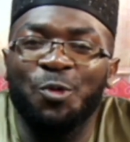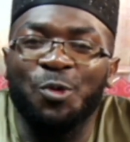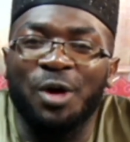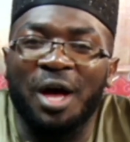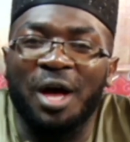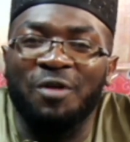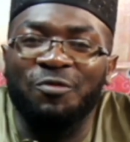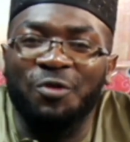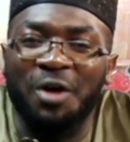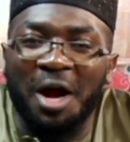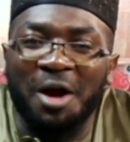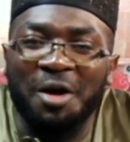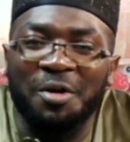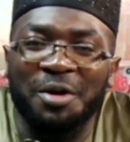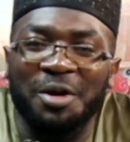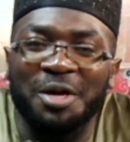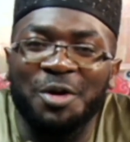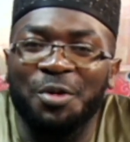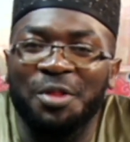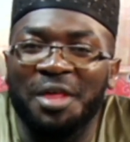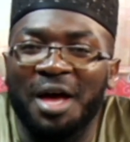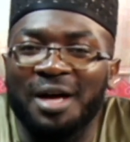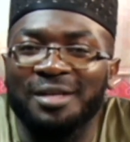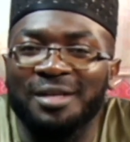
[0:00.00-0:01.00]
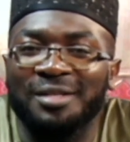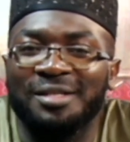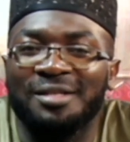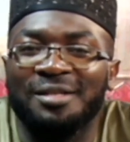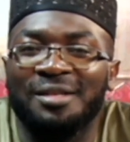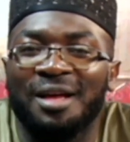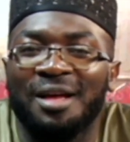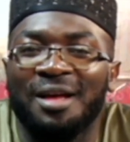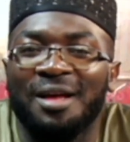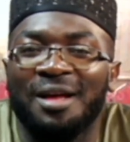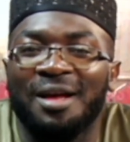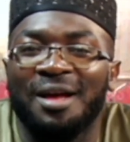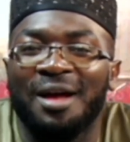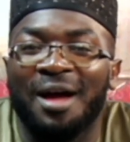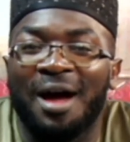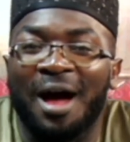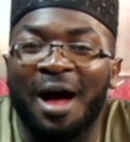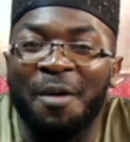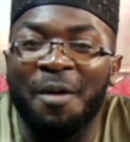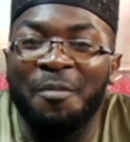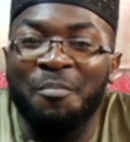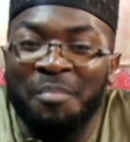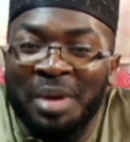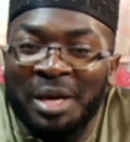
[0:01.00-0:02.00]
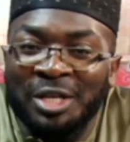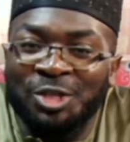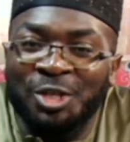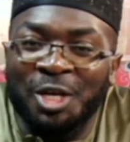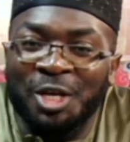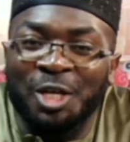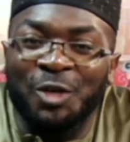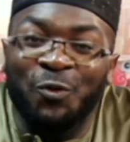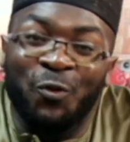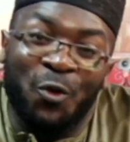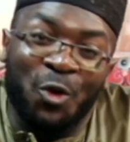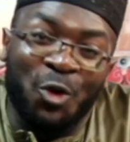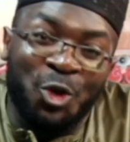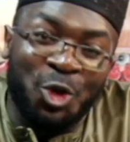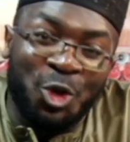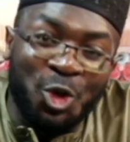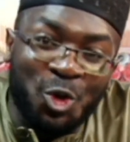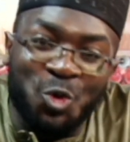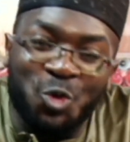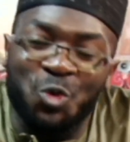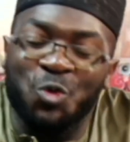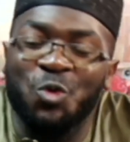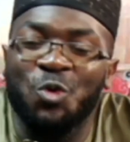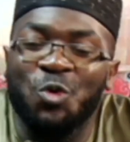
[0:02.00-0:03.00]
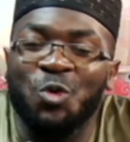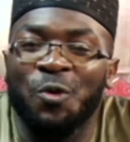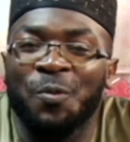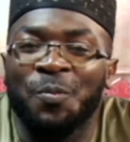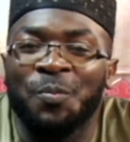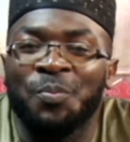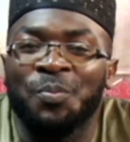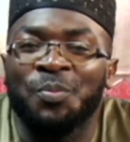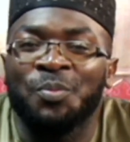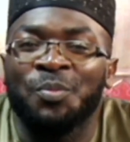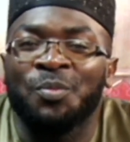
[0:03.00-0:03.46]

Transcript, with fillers: we have carried with us a message for you.